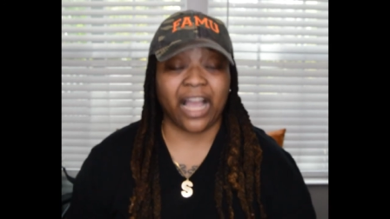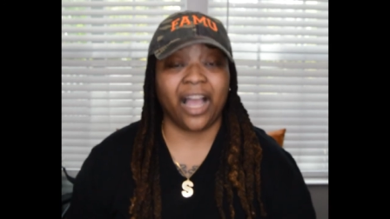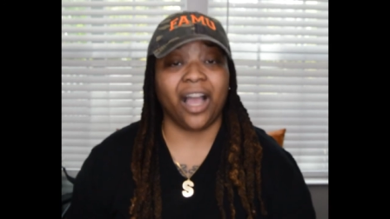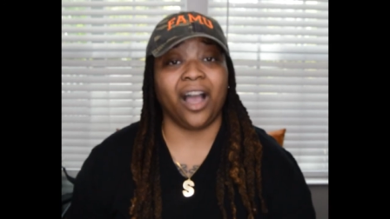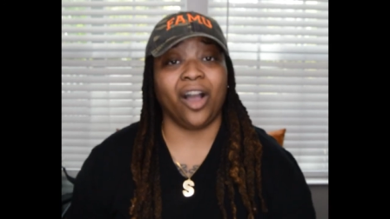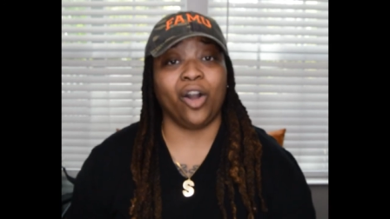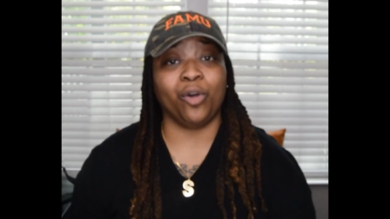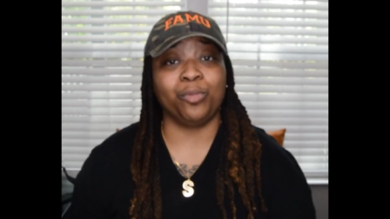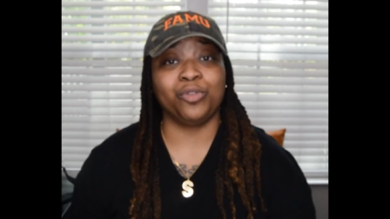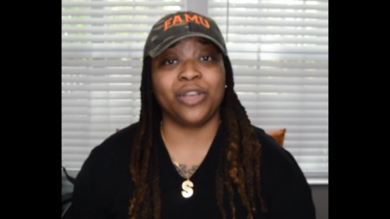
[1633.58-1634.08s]

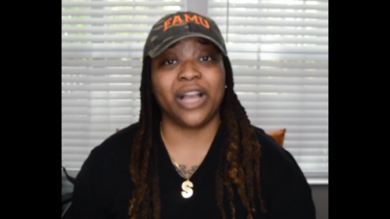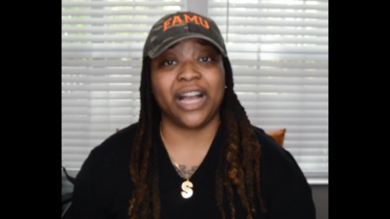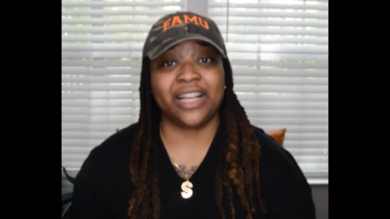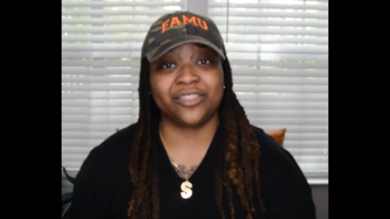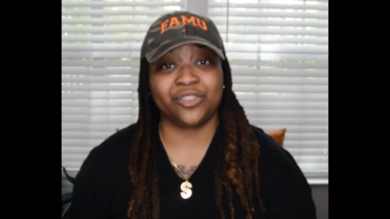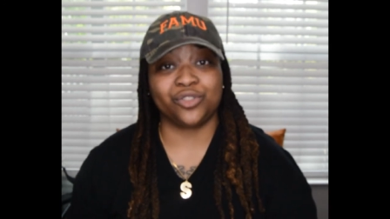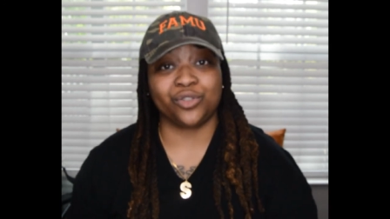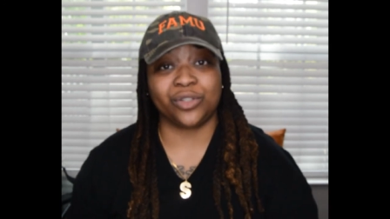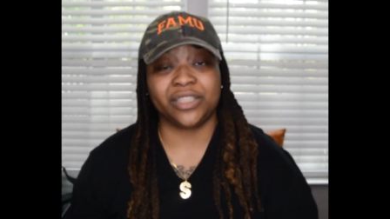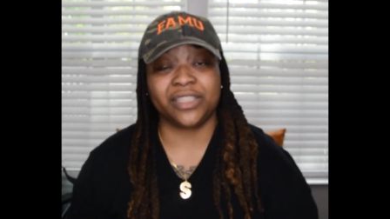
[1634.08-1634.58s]
I hope you
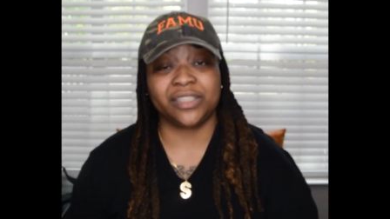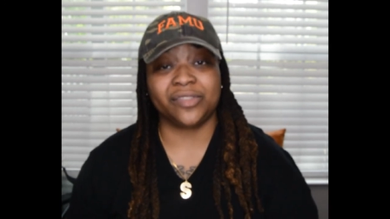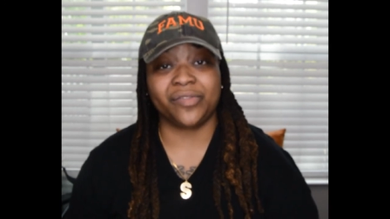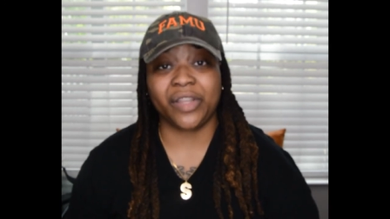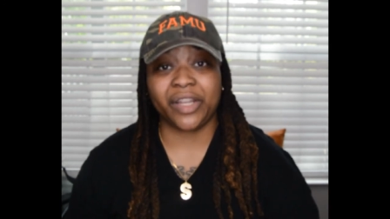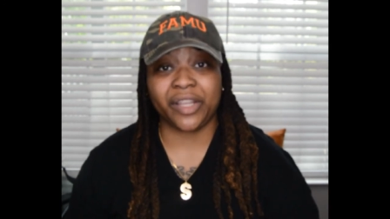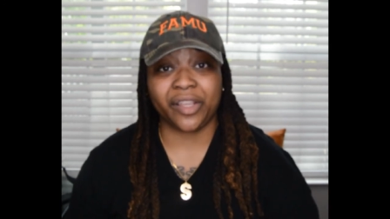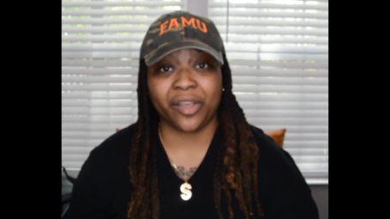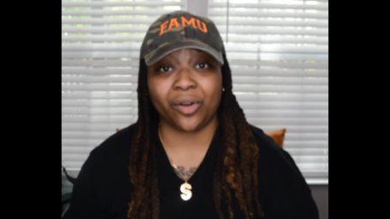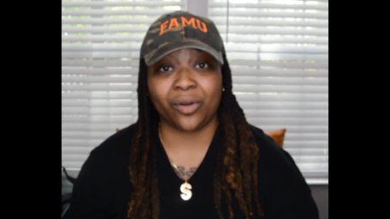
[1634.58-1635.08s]
guys enjoyed this
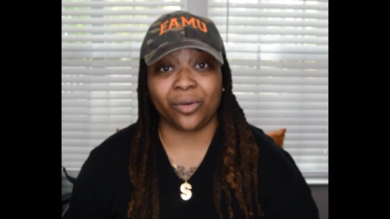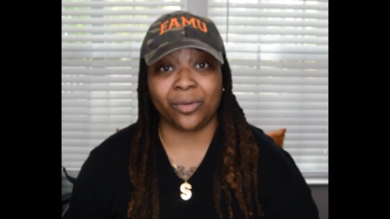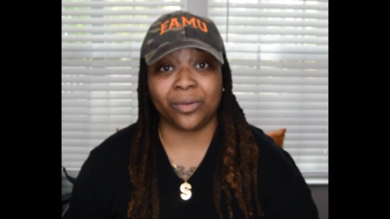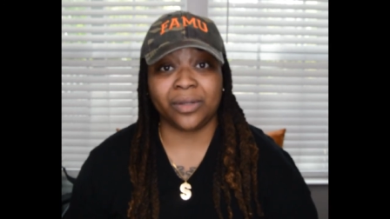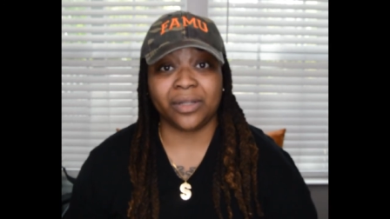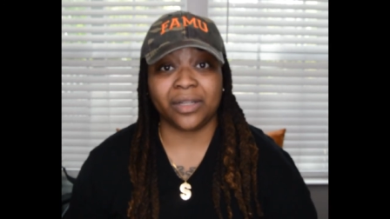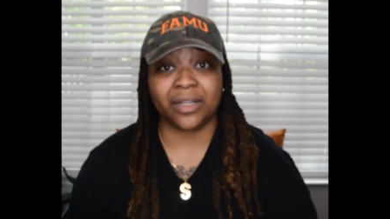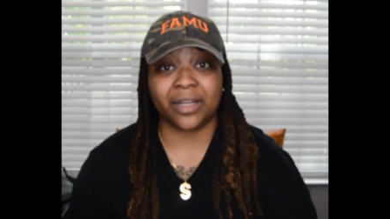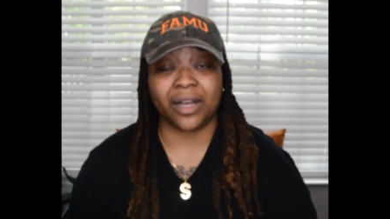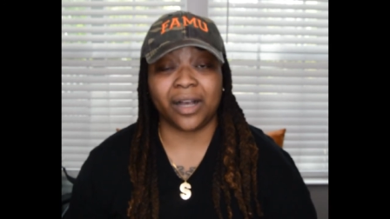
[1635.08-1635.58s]

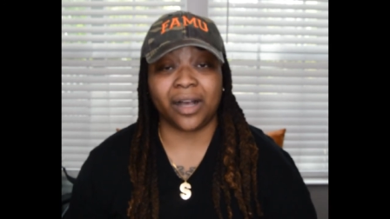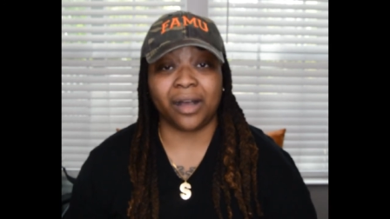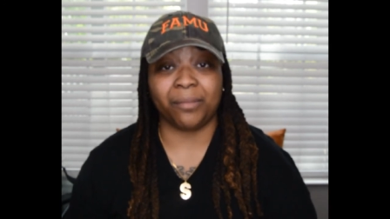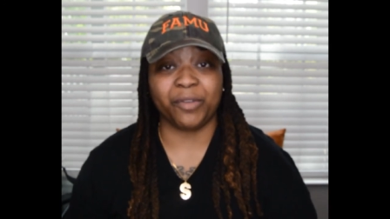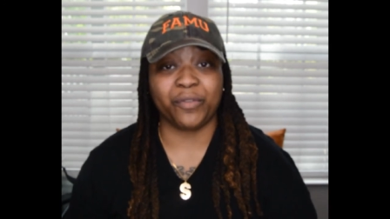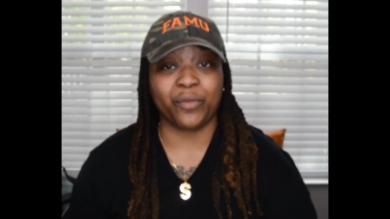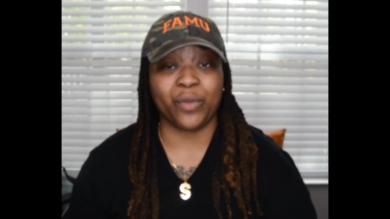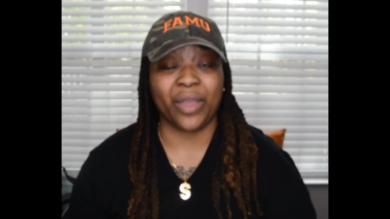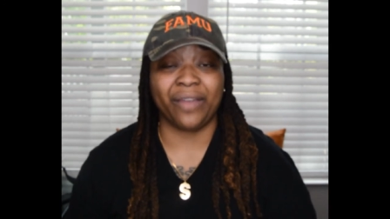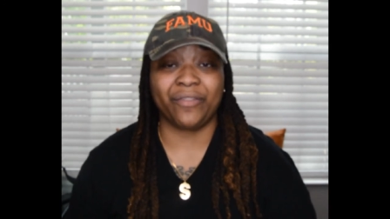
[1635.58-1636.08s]
video.
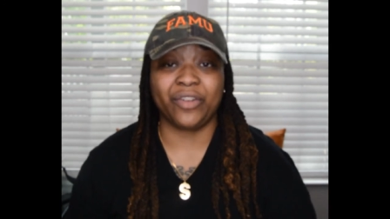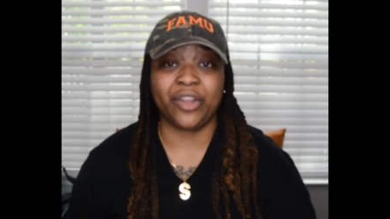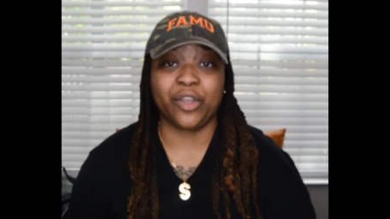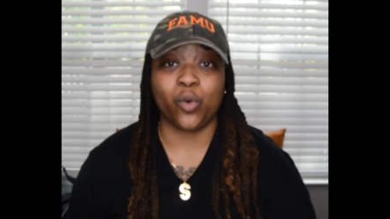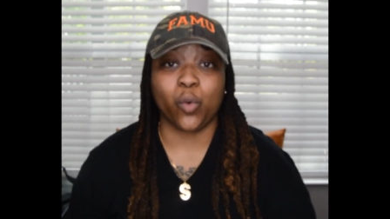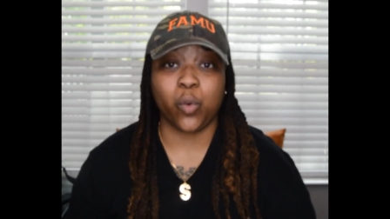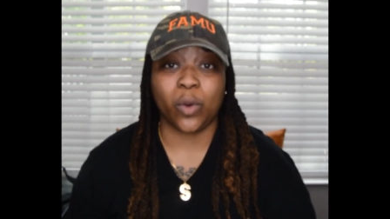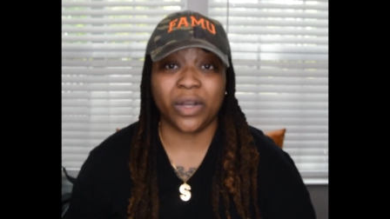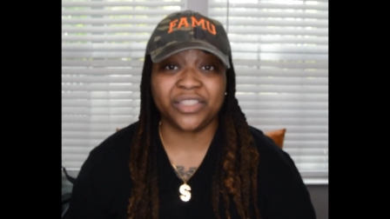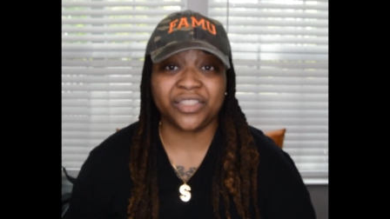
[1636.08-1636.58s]
If you have any
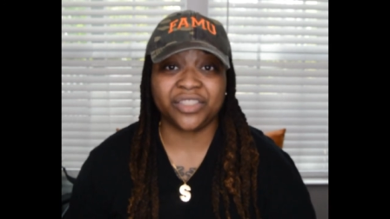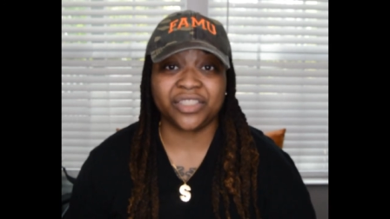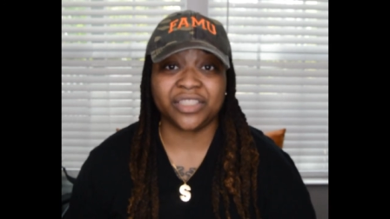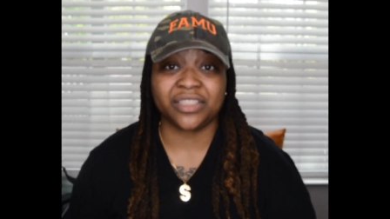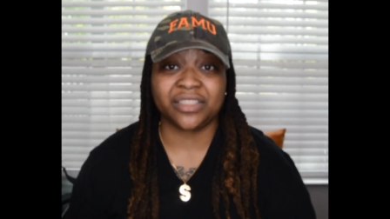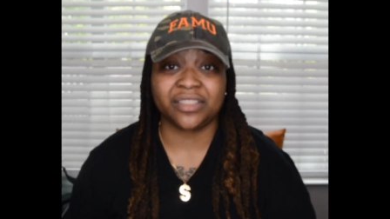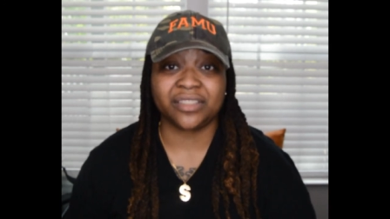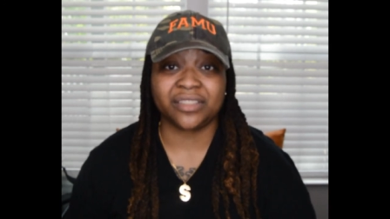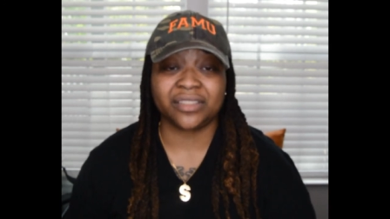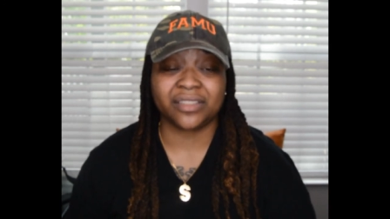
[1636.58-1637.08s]

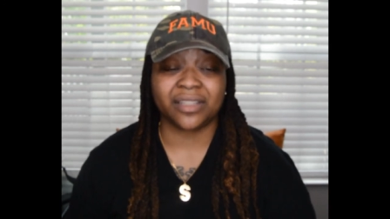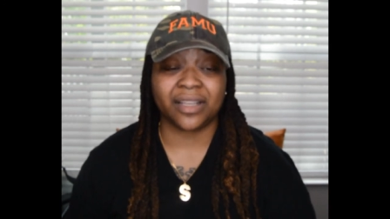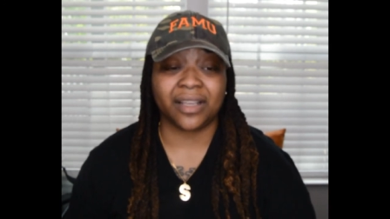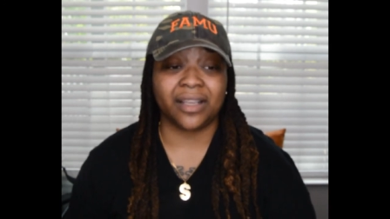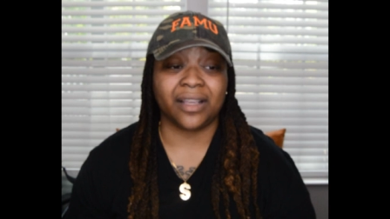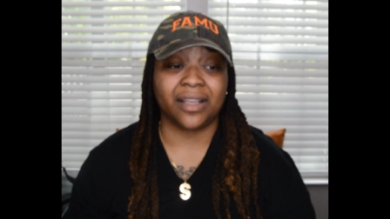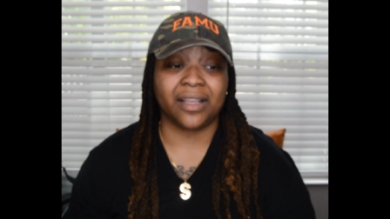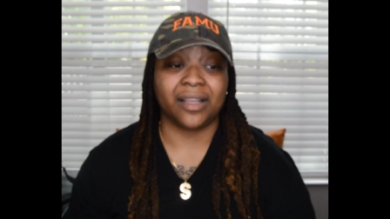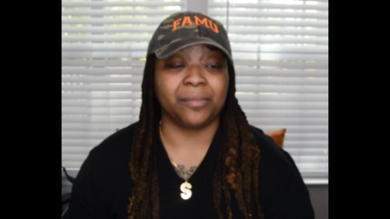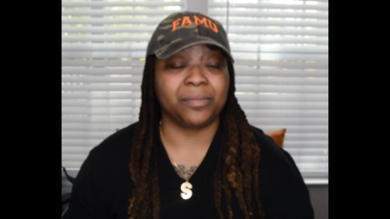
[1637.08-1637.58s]
questions,
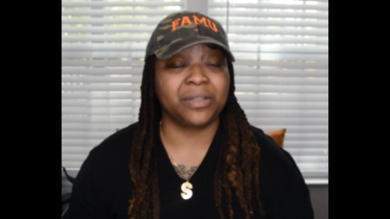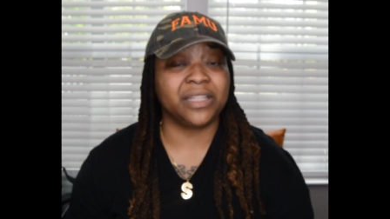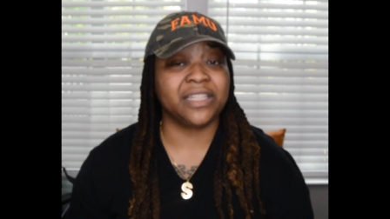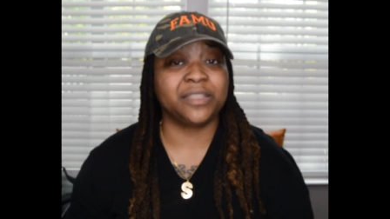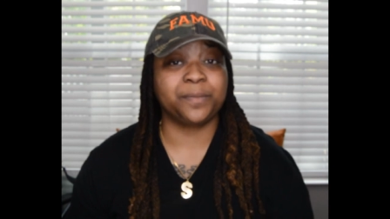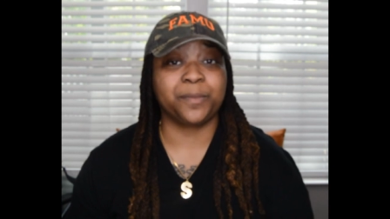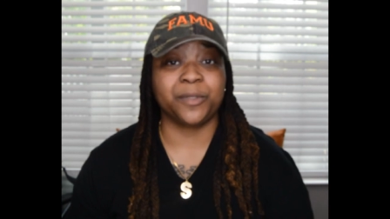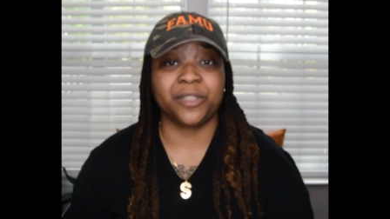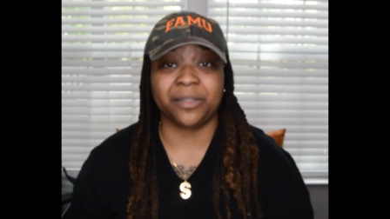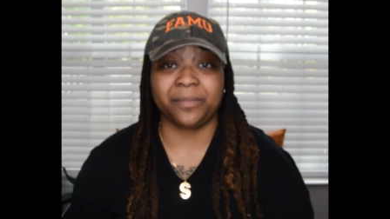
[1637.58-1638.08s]

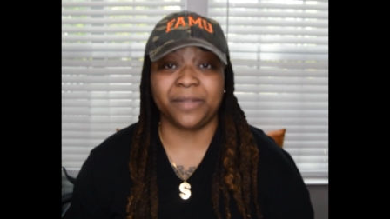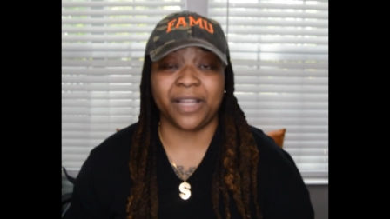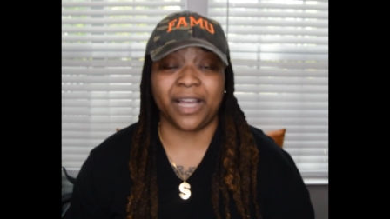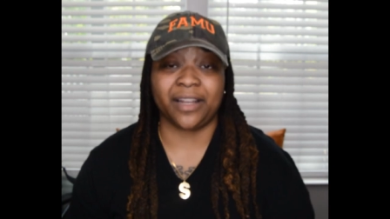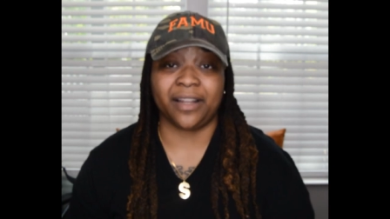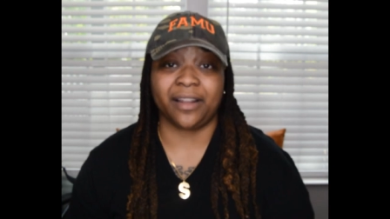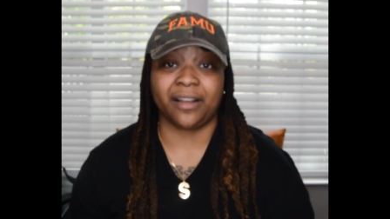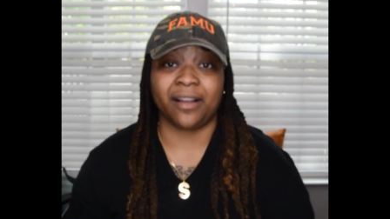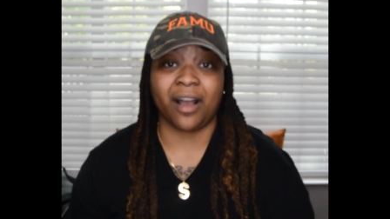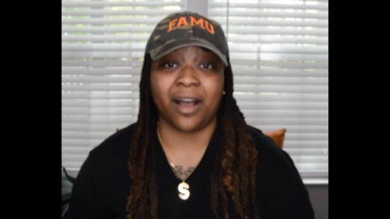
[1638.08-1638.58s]
please put them
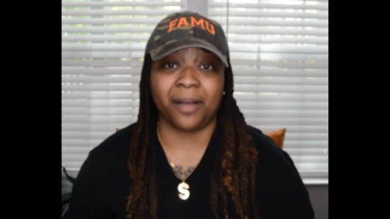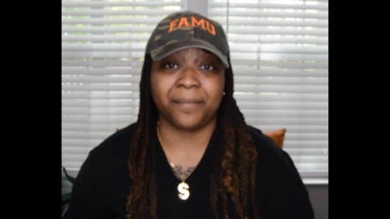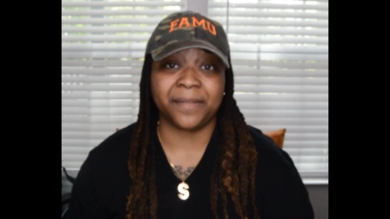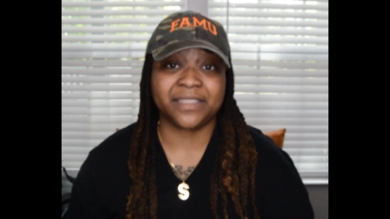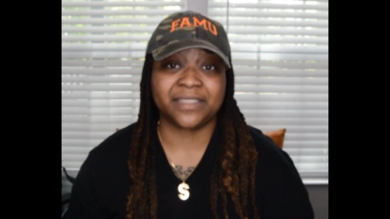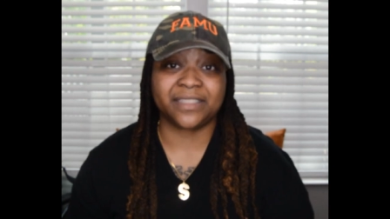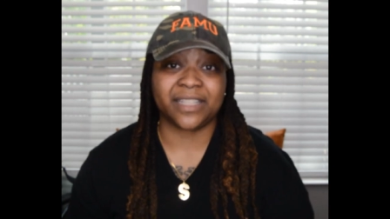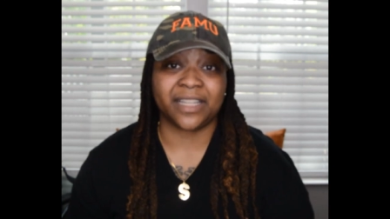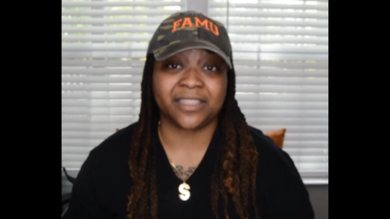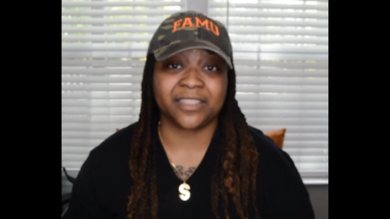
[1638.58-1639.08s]
down in the
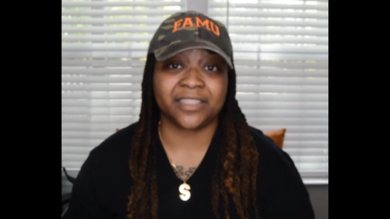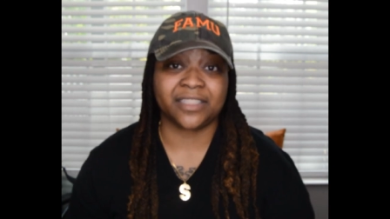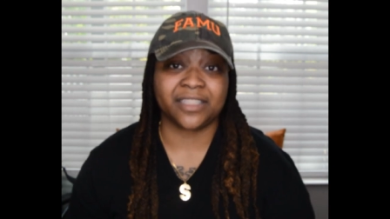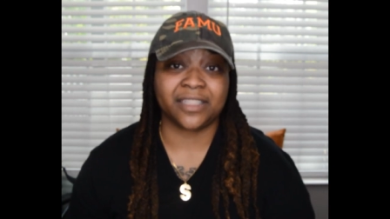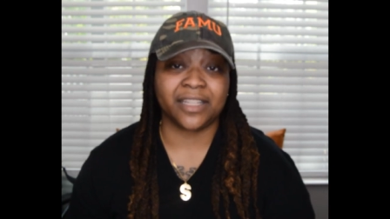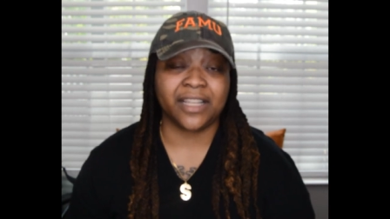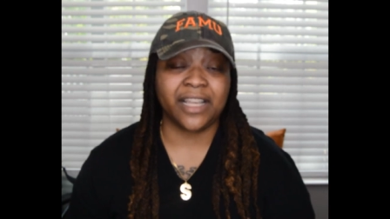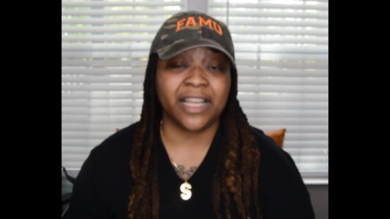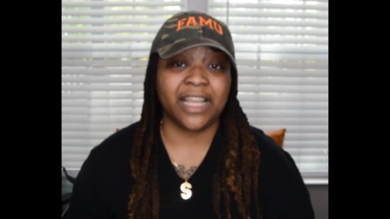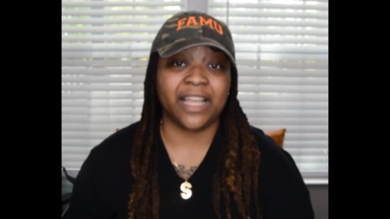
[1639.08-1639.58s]
comment
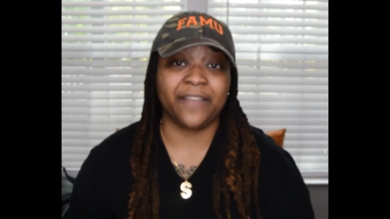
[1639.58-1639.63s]
section.